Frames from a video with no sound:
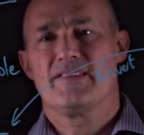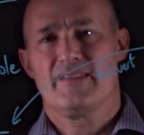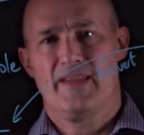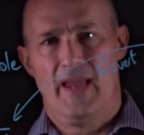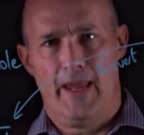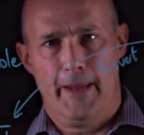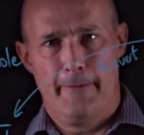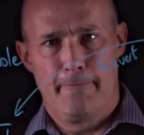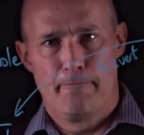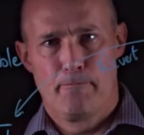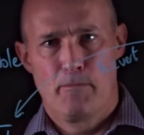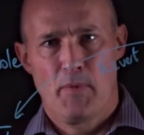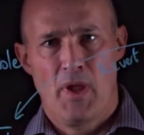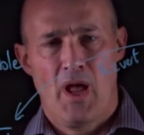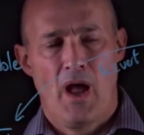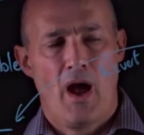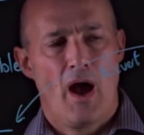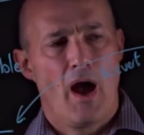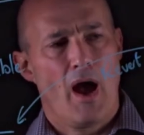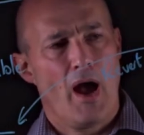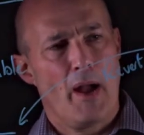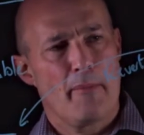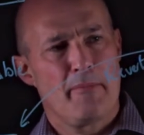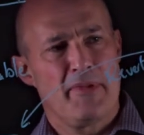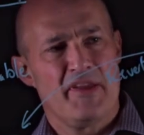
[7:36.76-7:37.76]
see
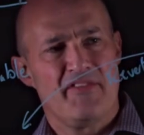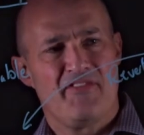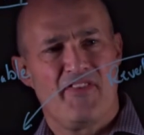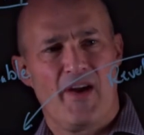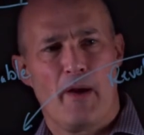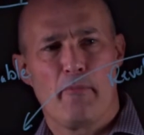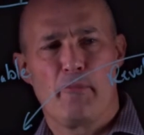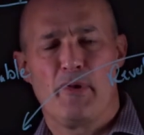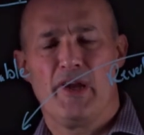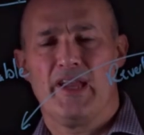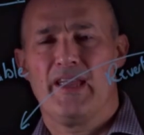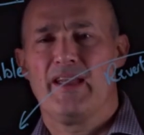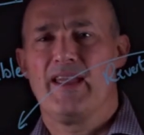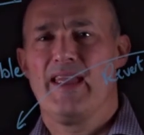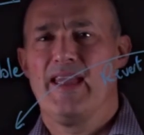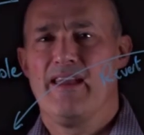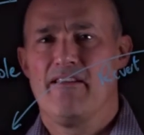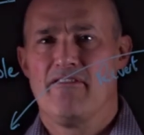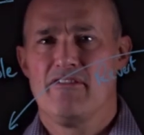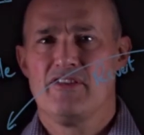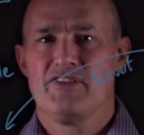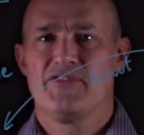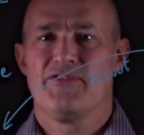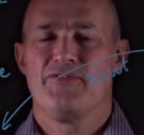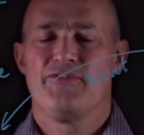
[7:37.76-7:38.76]
IP Fabric
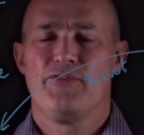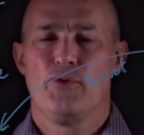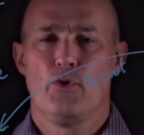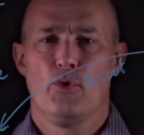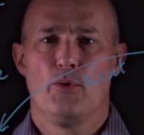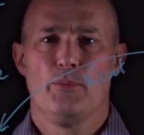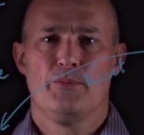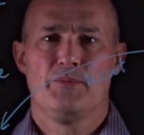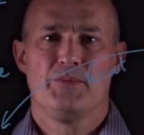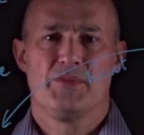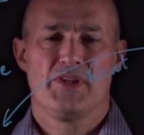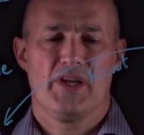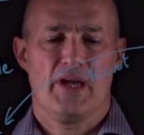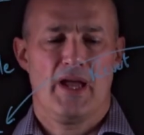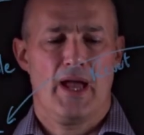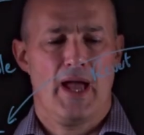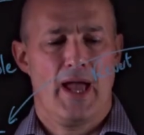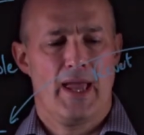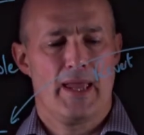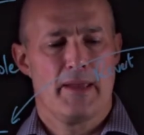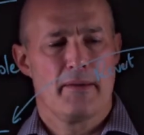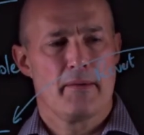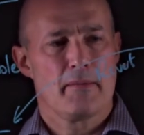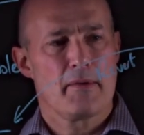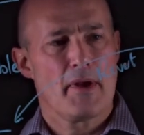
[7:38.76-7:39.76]
here has formed
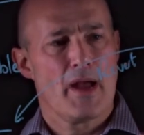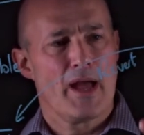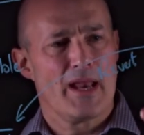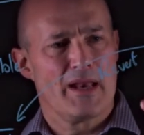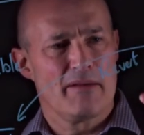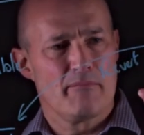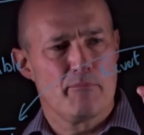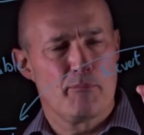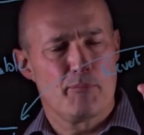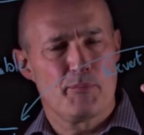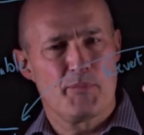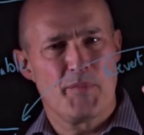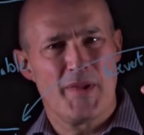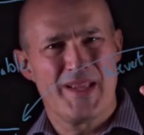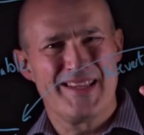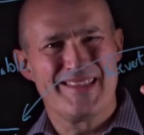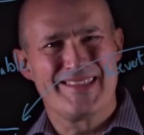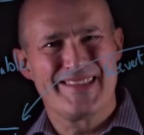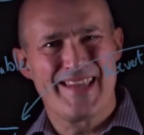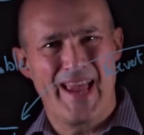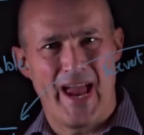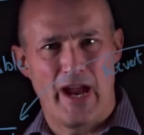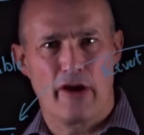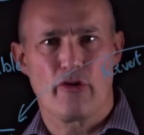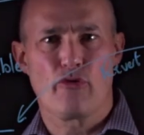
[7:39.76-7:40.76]
a, an
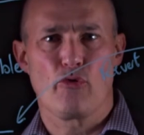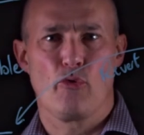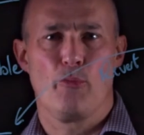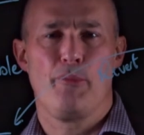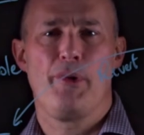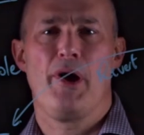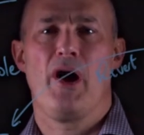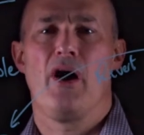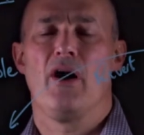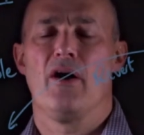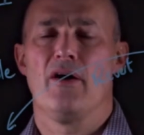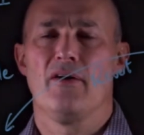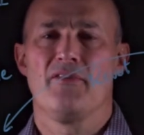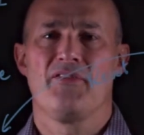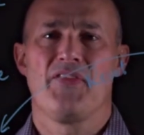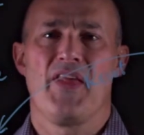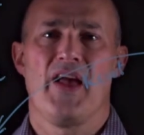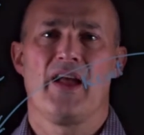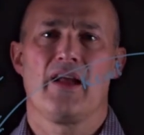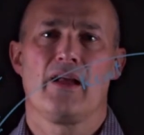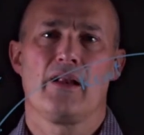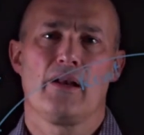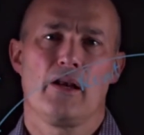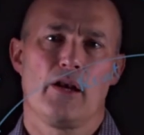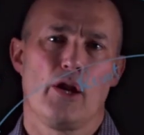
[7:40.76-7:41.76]
integral part of
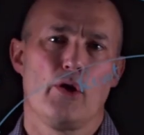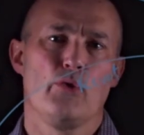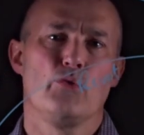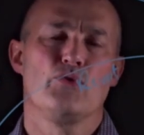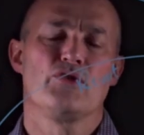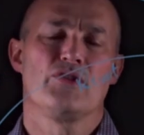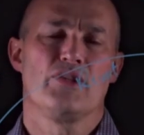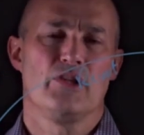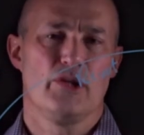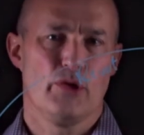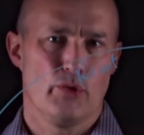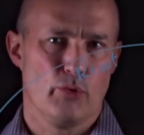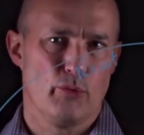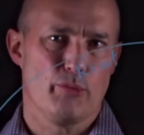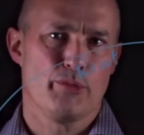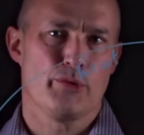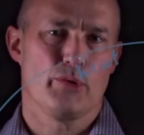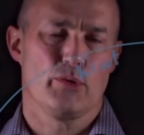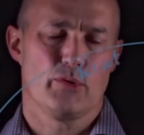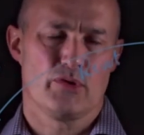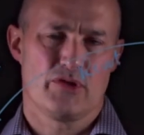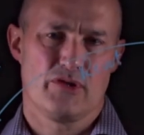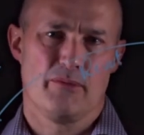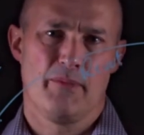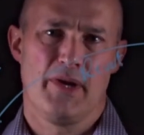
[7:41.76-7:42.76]
that closed loop
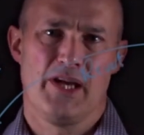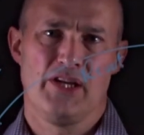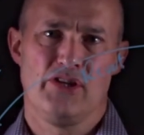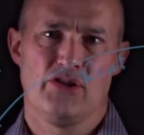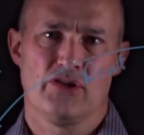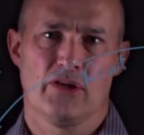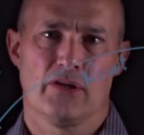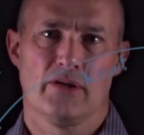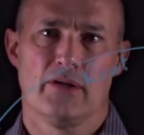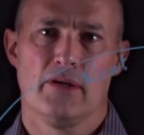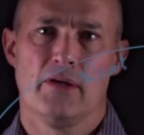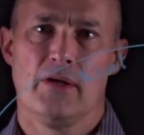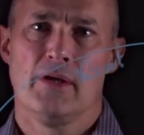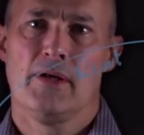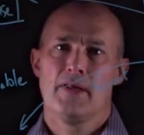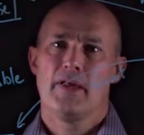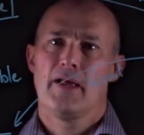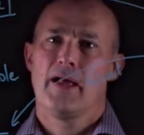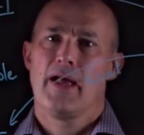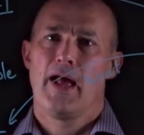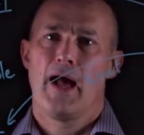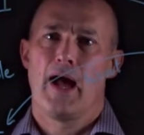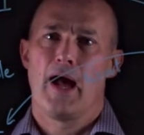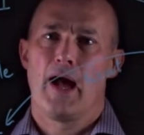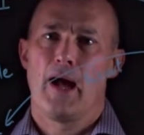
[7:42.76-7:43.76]
automation
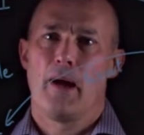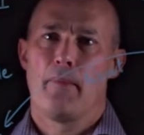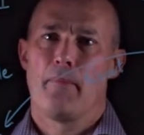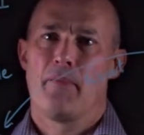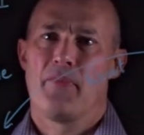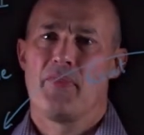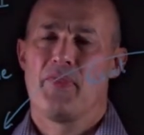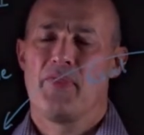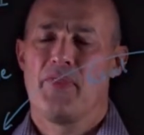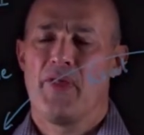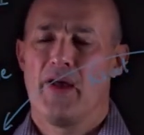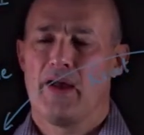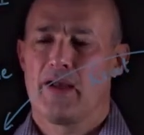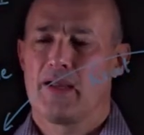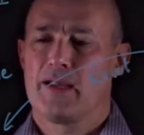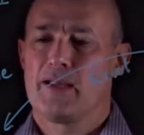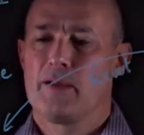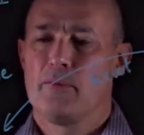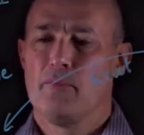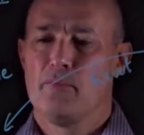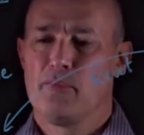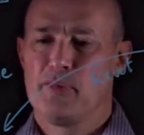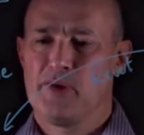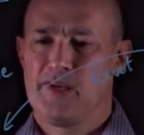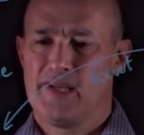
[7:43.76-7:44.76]
um, that
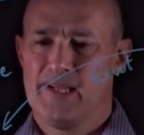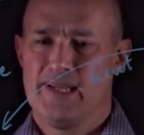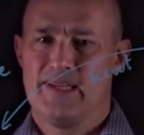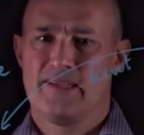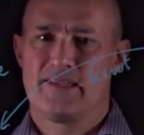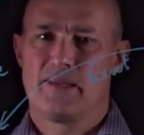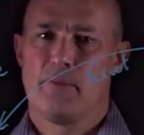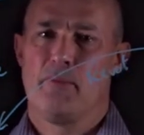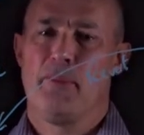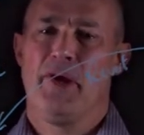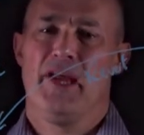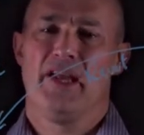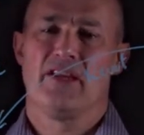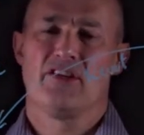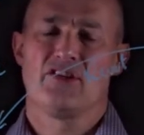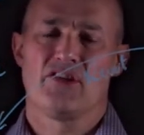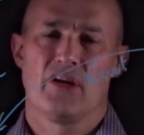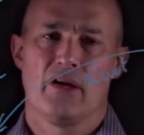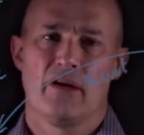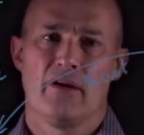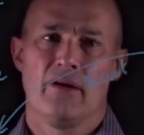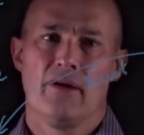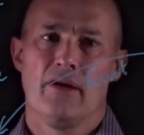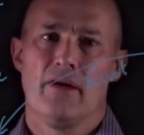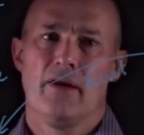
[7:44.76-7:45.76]
completes the
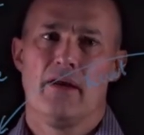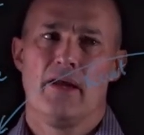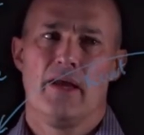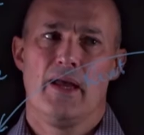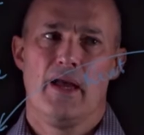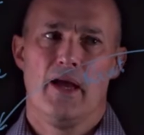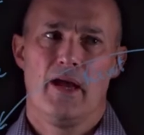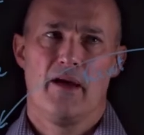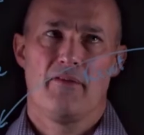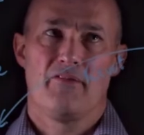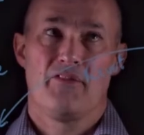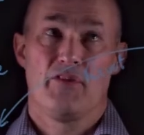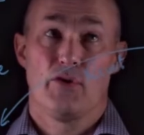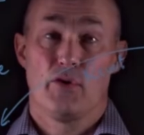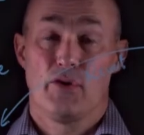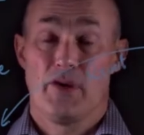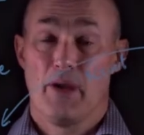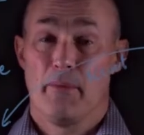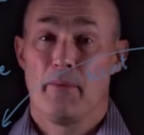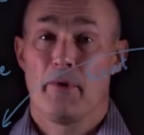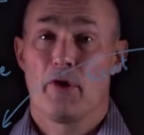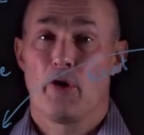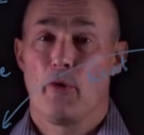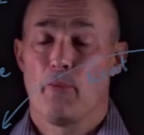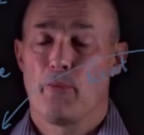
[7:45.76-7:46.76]
picture uh, your
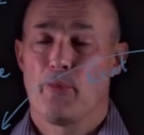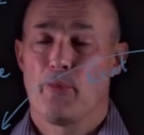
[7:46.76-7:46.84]
network